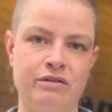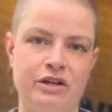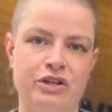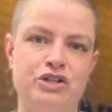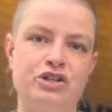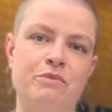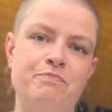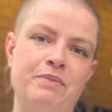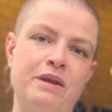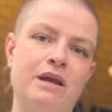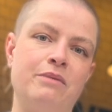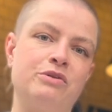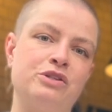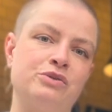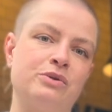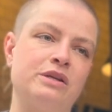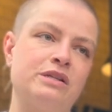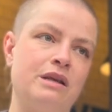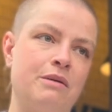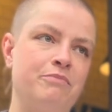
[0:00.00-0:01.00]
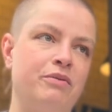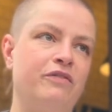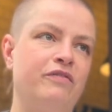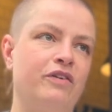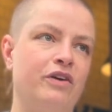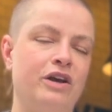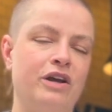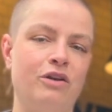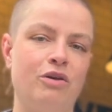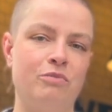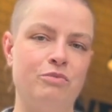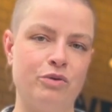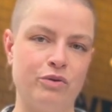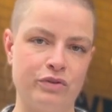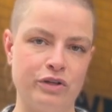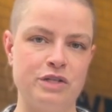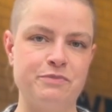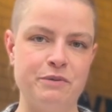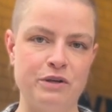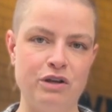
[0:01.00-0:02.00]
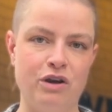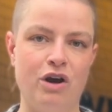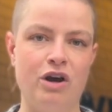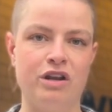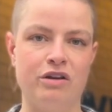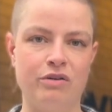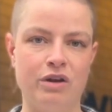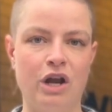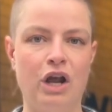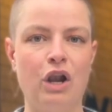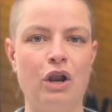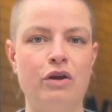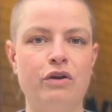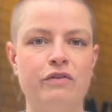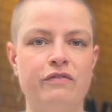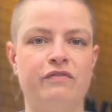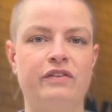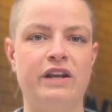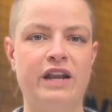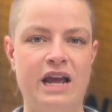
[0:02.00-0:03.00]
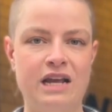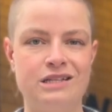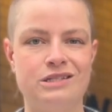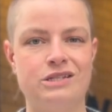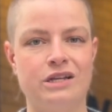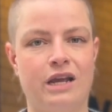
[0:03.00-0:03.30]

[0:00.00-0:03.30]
It should be able to exemplify a lot more of those banana and clove and ester